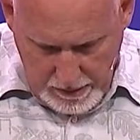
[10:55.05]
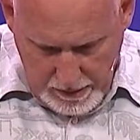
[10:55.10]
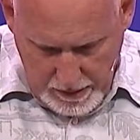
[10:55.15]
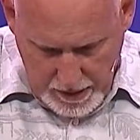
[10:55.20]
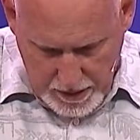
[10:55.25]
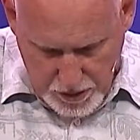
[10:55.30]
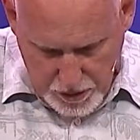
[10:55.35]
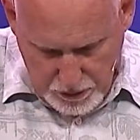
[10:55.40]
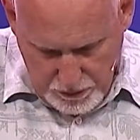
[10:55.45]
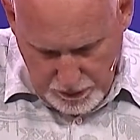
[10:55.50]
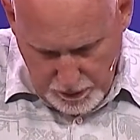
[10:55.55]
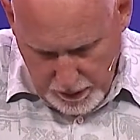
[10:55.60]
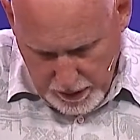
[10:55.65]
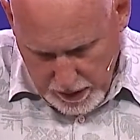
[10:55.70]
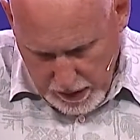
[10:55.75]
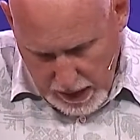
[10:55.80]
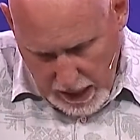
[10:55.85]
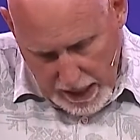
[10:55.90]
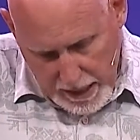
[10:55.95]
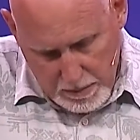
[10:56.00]
And you've heard
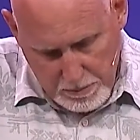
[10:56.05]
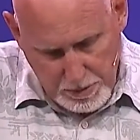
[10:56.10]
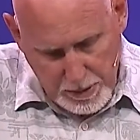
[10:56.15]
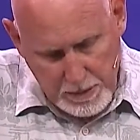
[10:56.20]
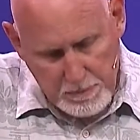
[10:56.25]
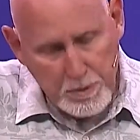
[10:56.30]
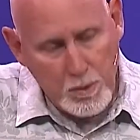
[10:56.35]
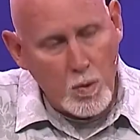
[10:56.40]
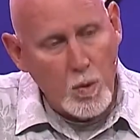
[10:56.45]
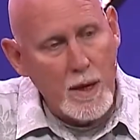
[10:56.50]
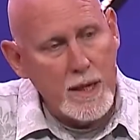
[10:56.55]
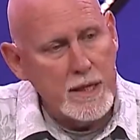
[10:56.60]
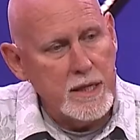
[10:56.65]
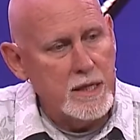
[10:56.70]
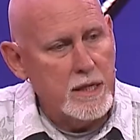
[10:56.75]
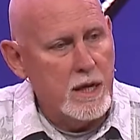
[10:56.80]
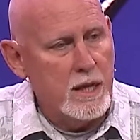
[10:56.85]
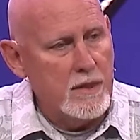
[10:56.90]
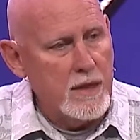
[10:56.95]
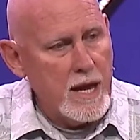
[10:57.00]
a lot of people weigh
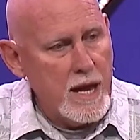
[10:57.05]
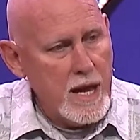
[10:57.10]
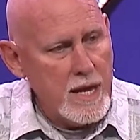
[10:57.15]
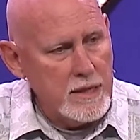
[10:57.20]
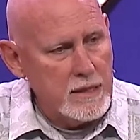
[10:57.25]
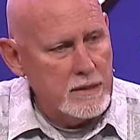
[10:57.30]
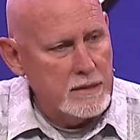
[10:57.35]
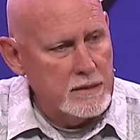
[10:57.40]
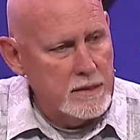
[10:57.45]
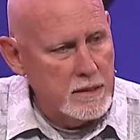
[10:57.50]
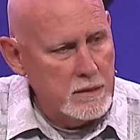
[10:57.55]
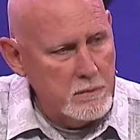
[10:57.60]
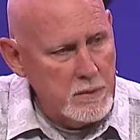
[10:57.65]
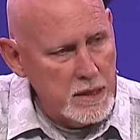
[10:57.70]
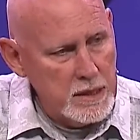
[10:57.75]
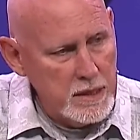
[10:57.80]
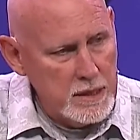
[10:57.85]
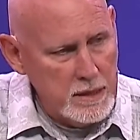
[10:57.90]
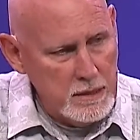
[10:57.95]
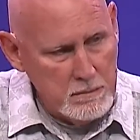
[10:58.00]
in on that in the
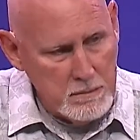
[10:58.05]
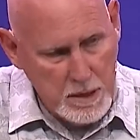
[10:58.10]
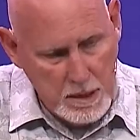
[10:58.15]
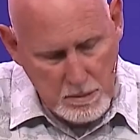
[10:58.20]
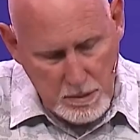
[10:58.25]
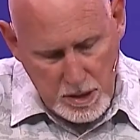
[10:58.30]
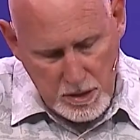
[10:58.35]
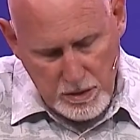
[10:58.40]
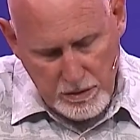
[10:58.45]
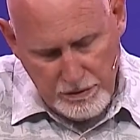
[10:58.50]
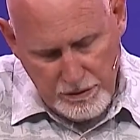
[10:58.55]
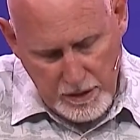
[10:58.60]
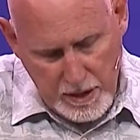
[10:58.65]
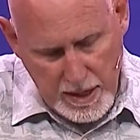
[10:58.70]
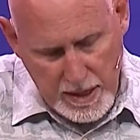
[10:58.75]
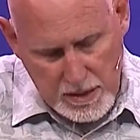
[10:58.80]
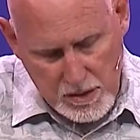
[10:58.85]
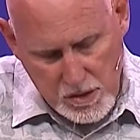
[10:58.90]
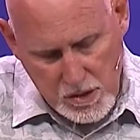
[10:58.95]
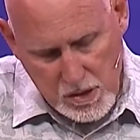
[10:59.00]
media, maybe your
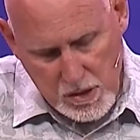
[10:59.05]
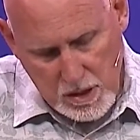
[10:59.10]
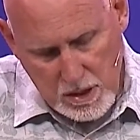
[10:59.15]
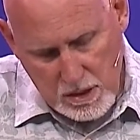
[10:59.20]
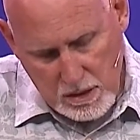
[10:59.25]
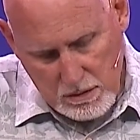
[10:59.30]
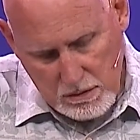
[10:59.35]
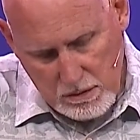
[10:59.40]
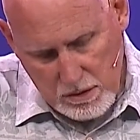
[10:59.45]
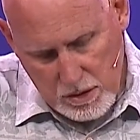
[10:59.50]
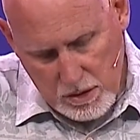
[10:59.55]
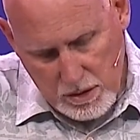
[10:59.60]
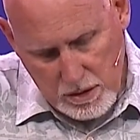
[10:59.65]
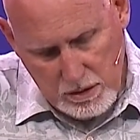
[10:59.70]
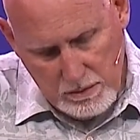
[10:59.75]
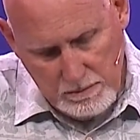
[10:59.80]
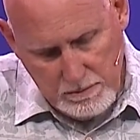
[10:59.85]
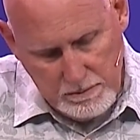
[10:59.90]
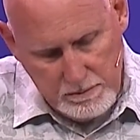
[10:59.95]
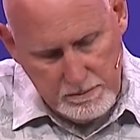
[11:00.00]
friends and
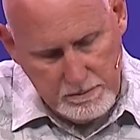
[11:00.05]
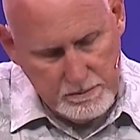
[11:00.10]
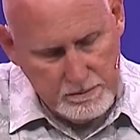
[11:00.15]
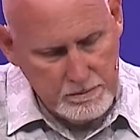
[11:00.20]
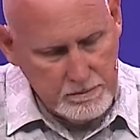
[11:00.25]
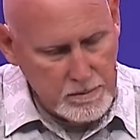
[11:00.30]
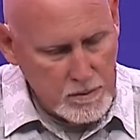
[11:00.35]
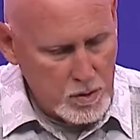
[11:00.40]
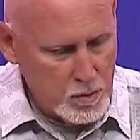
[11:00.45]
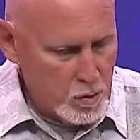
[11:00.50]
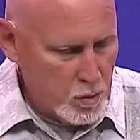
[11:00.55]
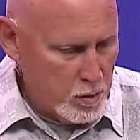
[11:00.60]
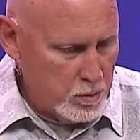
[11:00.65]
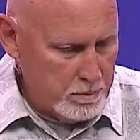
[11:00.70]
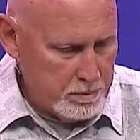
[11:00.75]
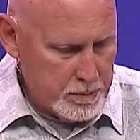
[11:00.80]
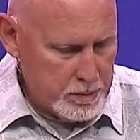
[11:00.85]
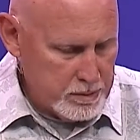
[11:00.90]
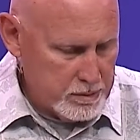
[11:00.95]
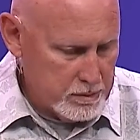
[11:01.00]
your
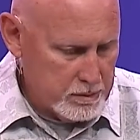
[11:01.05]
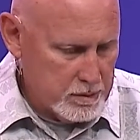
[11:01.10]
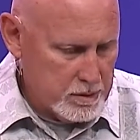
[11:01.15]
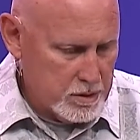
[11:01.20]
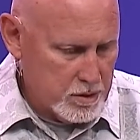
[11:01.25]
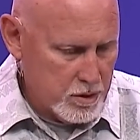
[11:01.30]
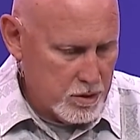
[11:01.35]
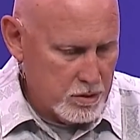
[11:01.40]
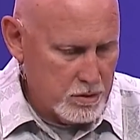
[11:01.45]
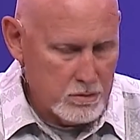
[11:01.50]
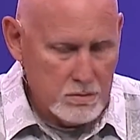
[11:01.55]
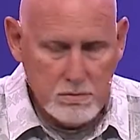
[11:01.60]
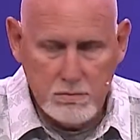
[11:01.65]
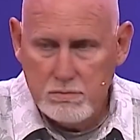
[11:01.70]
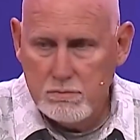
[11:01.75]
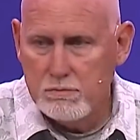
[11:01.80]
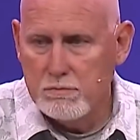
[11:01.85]
group that you